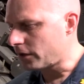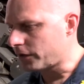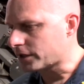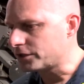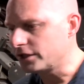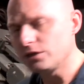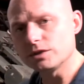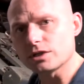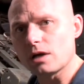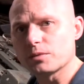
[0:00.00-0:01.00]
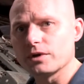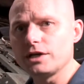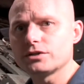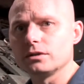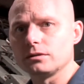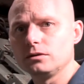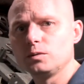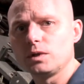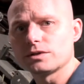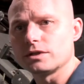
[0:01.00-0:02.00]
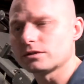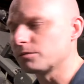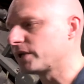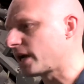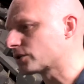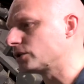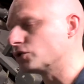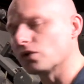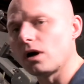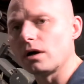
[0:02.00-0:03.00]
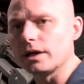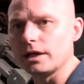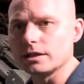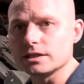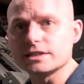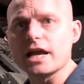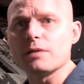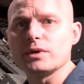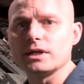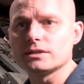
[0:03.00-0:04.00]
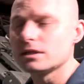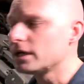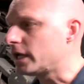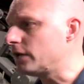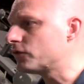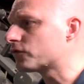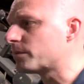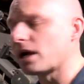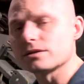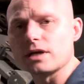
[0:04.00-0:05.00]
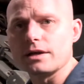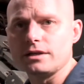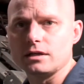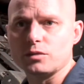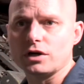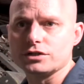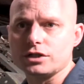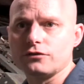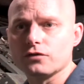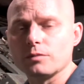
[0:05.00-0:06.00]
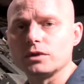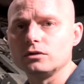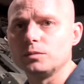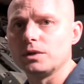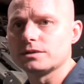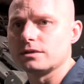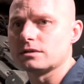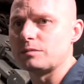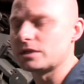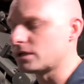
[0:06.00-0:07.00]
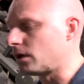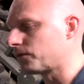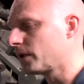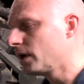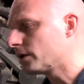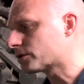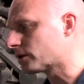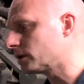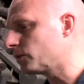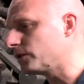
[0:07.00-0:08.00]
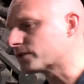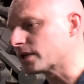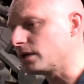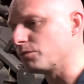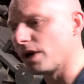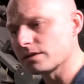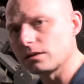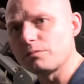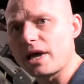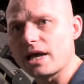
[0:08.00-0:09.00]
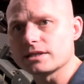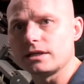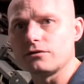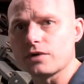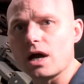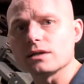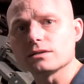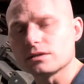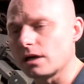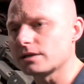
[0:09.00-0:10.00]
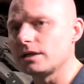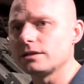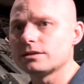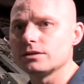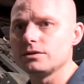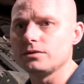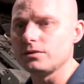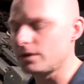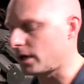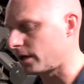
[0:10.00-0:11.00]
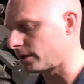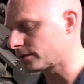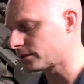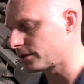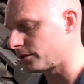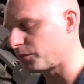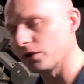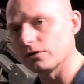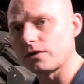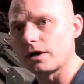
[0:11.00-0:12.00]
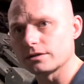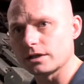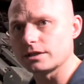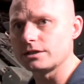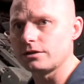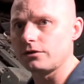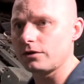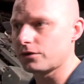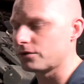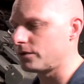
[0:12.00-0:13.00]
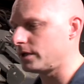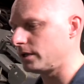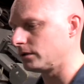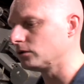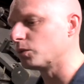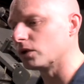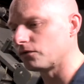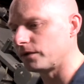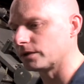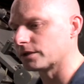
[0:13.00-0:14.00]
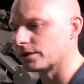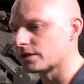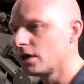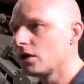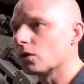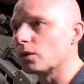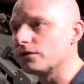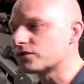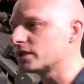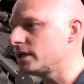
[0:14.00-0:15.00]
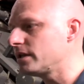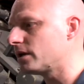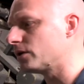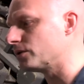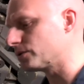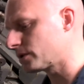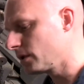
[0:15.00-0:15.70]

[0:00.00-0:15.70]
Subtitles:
the continuous operation of the lube oil system can actually draw in contaminants even from outside the MRG, from the lube oil system itself. Certainly we've seen muslin bags that have gotten sucked into to the purifier, sucked into through the lube oil filters. We've seen those